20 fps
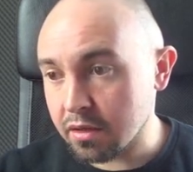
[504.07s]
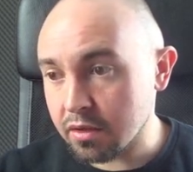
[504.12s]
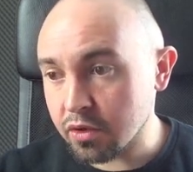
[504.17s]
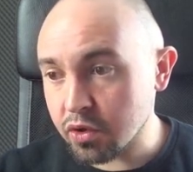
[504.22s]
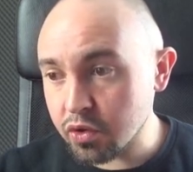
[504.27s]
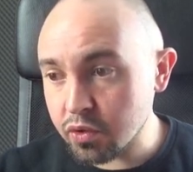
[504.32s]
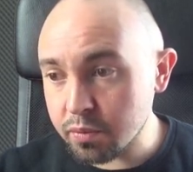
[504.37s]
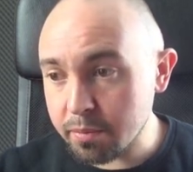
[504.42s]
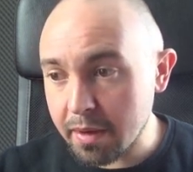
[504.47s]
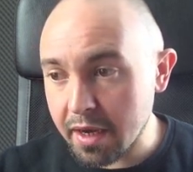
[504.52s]

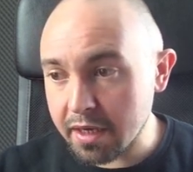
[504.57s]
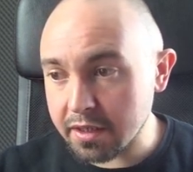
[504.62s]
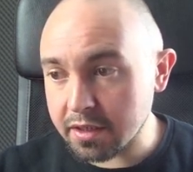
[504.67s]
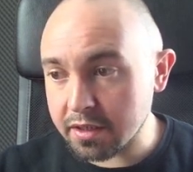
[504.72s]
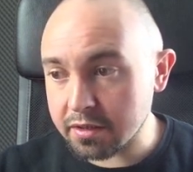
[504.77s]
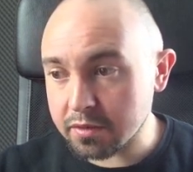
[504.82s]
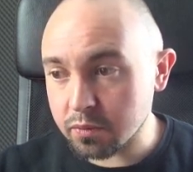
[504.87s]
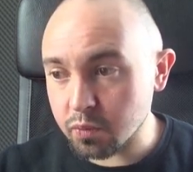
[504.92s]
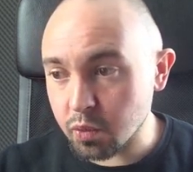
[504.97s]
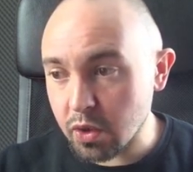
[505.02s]
Who made
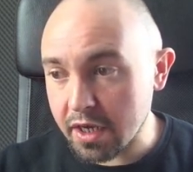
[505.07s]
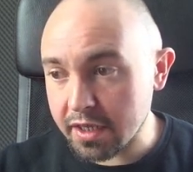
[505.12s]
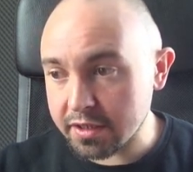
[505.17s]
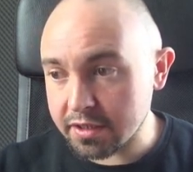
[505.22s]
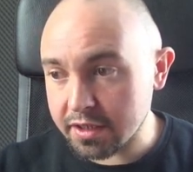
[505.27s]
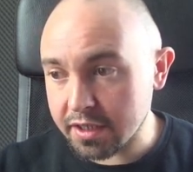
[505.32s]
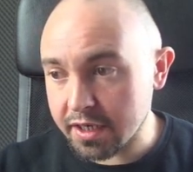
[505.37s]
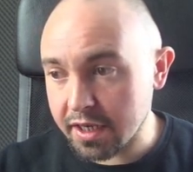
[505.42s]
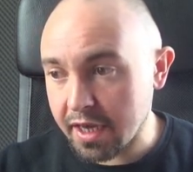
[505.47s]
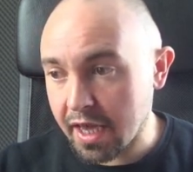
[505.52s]
it? When
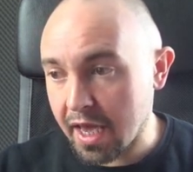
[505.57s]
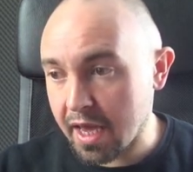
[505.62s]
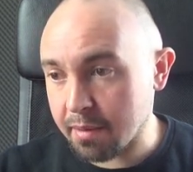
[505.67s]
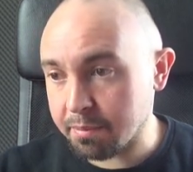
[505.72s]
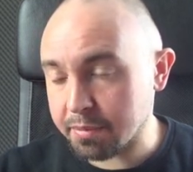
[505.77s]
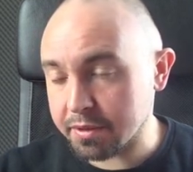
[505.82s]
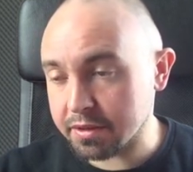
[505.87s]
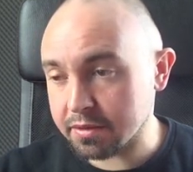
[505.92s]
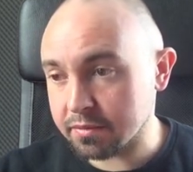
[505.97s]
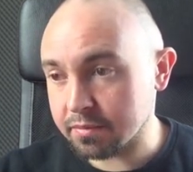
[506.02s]
did it
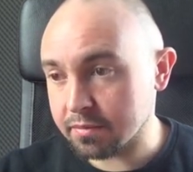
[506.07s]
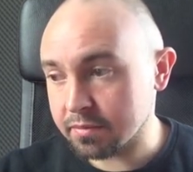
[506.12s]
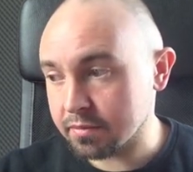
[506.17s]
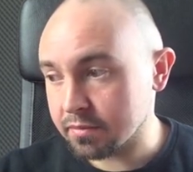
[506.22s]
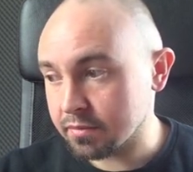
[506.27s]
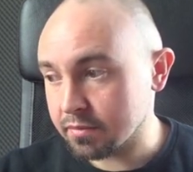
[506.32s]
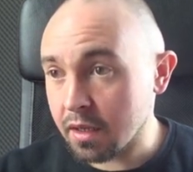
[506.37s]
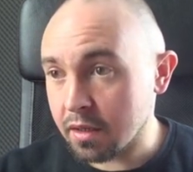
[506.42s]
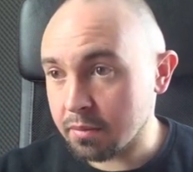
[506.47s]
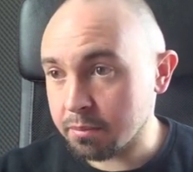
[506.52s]
happen?
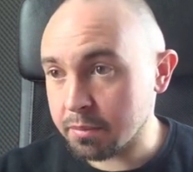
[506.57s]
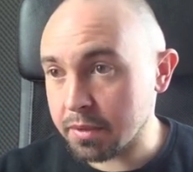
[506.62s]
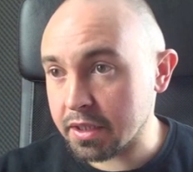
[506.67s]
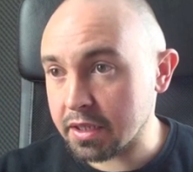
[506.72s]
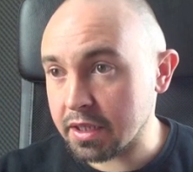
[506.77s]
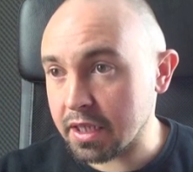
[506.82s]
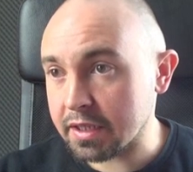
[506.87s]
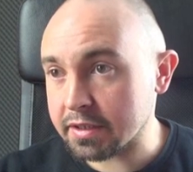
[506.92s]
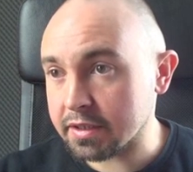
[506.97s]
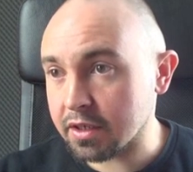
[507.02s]
But
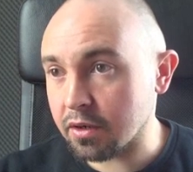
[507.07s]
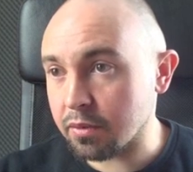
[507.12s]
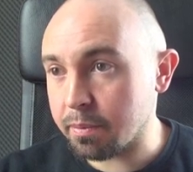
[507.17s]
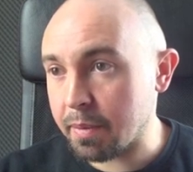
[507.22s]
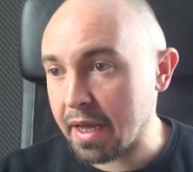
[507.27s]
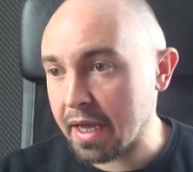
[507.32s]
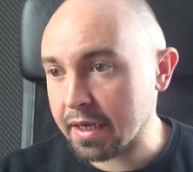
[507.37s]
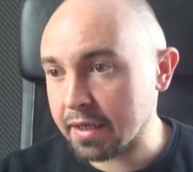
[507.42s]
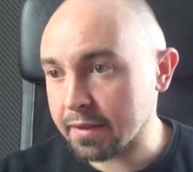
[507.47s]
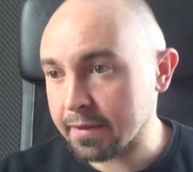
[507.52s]
let's go
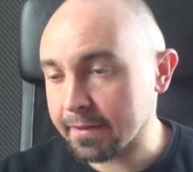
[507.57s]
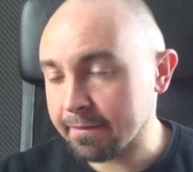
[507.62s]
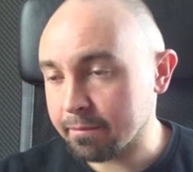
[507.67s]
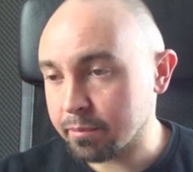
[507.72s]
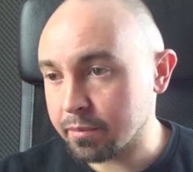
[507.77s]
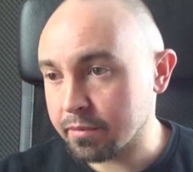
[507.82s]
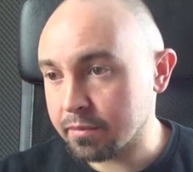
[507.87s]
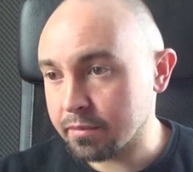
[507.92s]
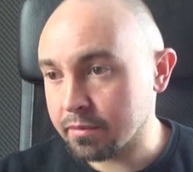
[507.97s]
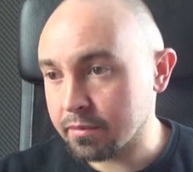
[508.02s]
back.
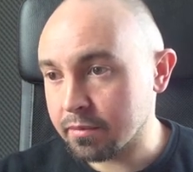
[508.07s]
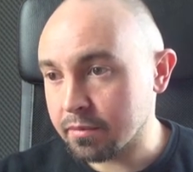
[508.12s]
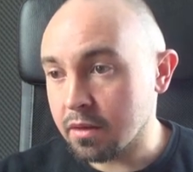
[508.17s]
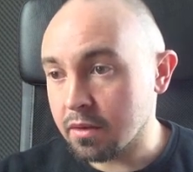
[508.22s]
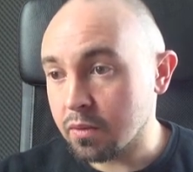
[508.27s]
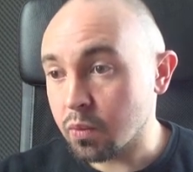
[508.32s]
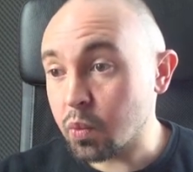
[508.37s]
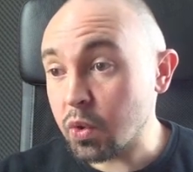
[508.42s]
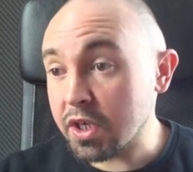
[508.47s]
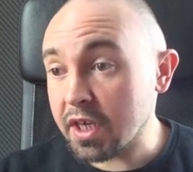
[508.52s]

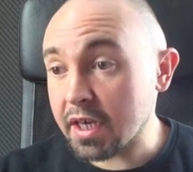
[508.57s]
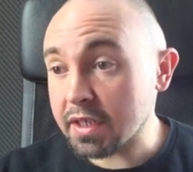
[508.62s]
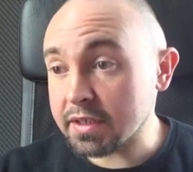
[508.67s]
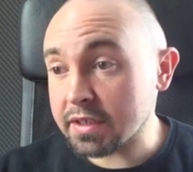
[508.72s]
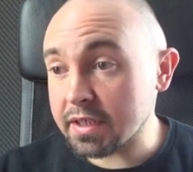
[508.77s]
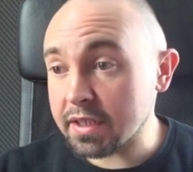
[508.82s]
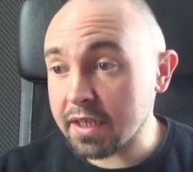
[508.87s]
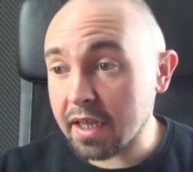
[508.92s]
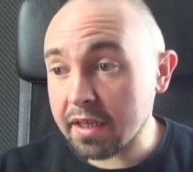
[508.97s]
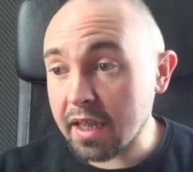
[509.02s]
We can
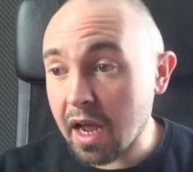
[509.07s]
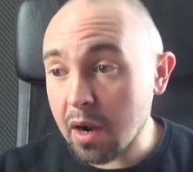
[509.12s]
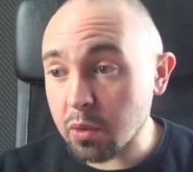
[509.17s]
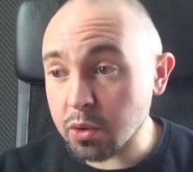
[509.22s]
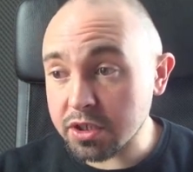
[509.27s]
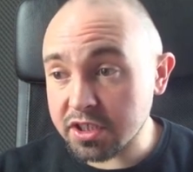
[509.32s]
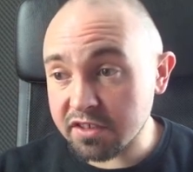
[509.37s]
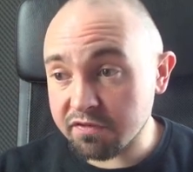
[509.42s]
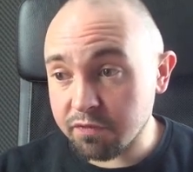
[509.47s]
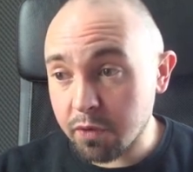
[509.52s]
see that our
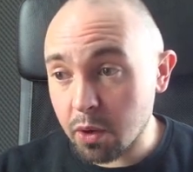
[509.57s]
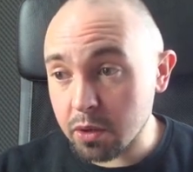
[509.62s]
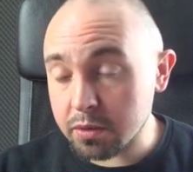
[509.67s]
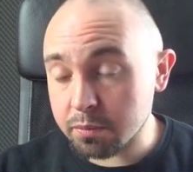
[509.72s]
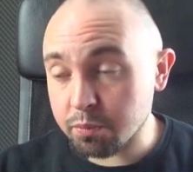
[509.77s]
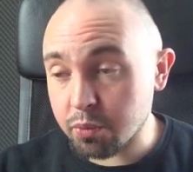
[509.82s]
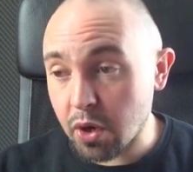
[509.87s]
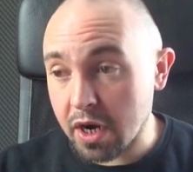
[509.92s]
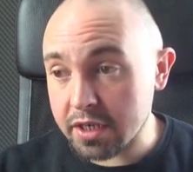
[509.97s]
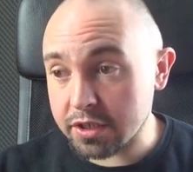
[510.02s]
default
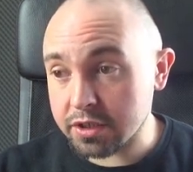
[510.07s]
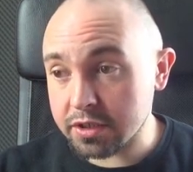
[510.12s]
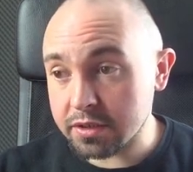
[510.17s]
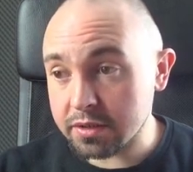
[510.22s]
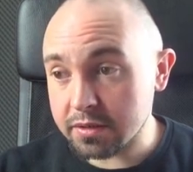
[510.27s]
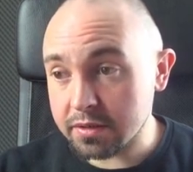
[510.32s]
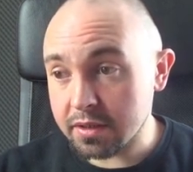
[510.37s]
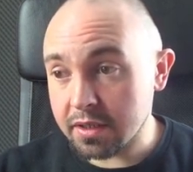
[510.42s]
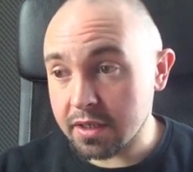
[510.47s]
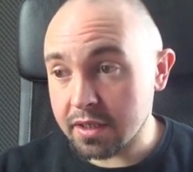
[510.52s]
branch
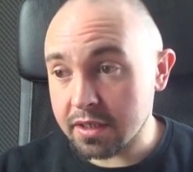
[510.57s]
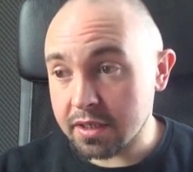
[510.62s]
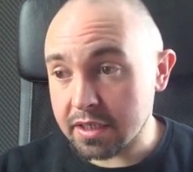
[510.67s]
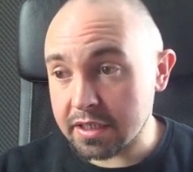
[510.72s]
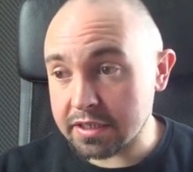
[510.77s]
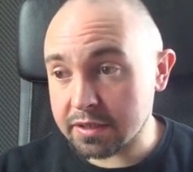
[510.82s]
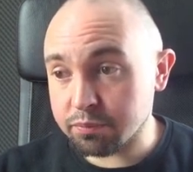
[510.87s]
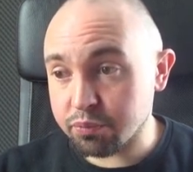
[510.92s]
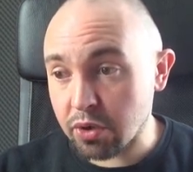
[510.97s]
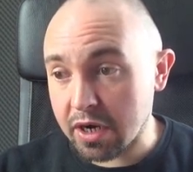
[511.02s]

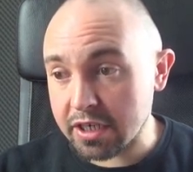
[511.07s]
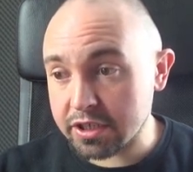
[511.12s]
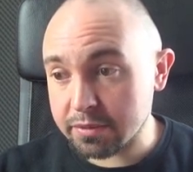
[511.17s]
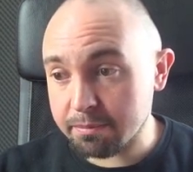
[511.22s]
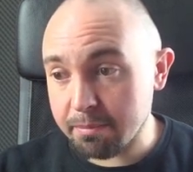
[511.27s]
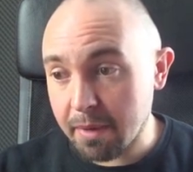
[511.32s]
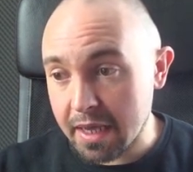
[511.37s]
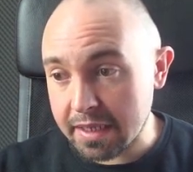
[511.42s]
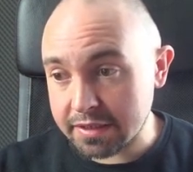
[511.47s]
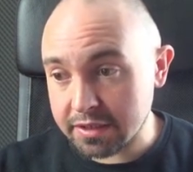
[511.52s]
is branch
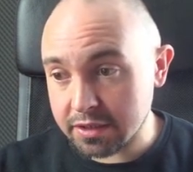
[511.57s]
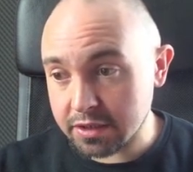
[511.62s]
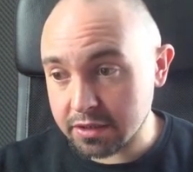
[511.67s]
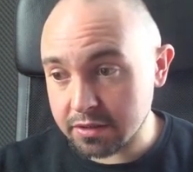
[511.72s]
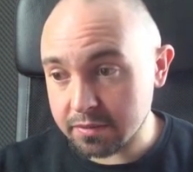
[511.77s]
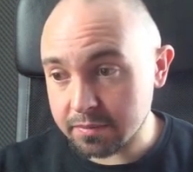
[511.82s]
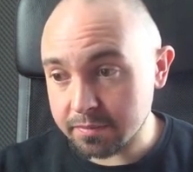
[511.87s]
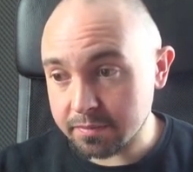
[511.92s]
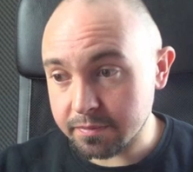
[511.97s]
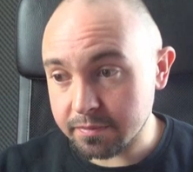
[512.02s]

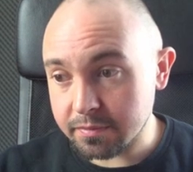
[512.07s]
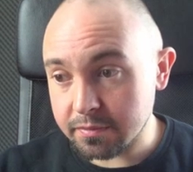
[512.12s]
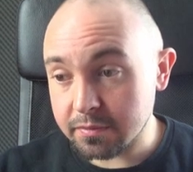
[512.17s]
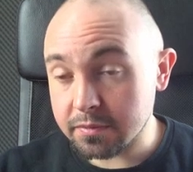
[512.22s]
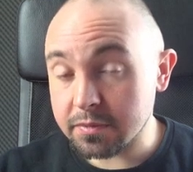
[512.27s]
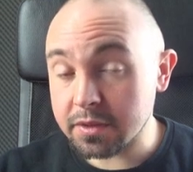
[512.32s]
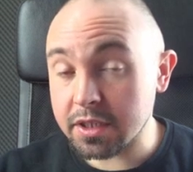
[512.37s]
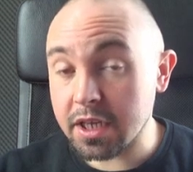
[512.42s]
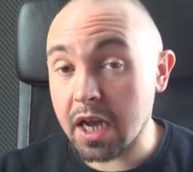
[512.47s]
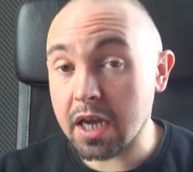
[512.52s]
master,
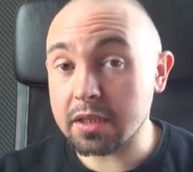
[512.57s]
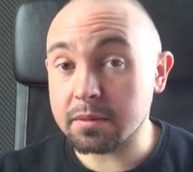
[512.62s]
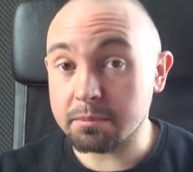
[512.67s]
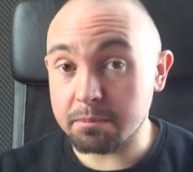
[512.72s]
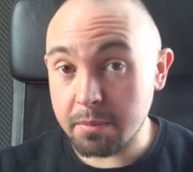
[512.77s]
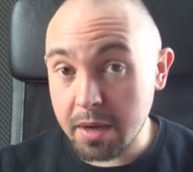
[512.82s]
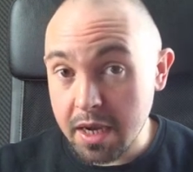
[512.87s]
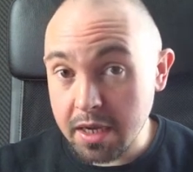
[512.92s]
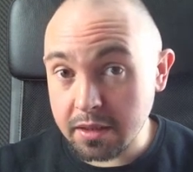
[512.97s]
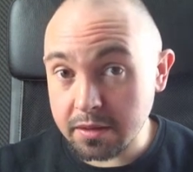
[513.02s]
not
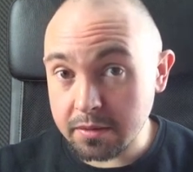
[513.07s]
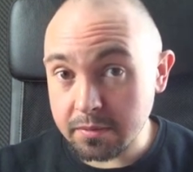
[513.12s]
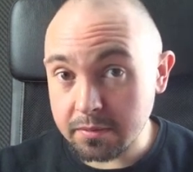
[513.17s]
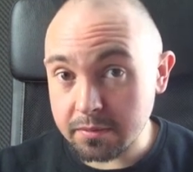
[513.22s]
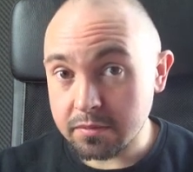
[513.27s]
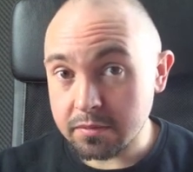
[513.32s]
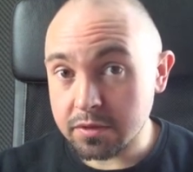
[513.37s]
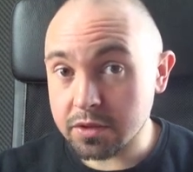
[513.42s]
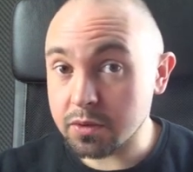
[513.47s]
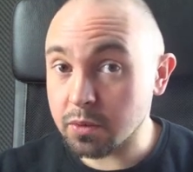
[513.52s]
main.
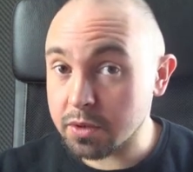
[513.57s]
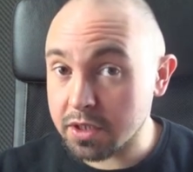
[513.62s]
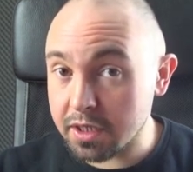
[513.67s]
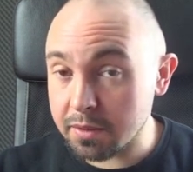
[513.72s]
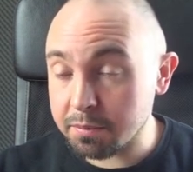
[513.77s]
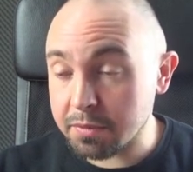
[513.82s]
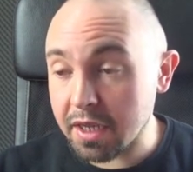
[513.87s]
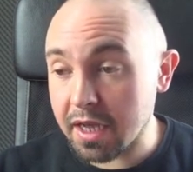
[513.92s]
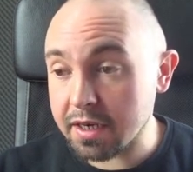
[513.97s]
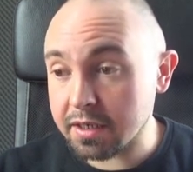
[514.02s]
So keep
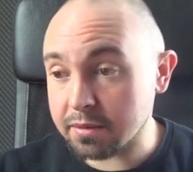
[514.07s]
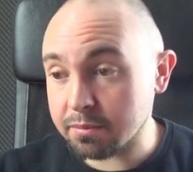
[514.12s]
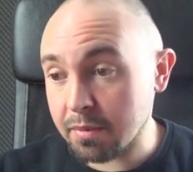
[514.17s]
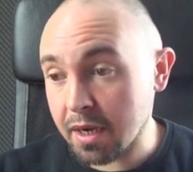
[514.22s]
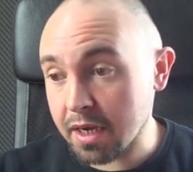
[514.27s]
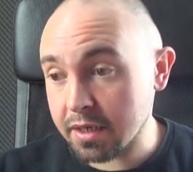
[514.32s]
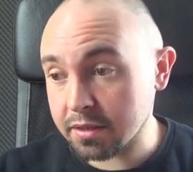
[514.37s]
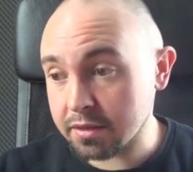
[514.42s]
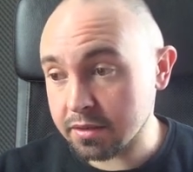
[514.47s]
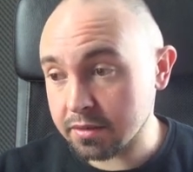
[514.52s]
that in
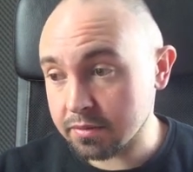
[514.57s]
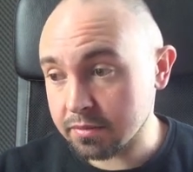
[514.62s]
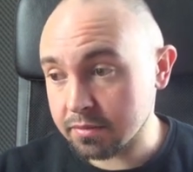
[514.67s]
mind.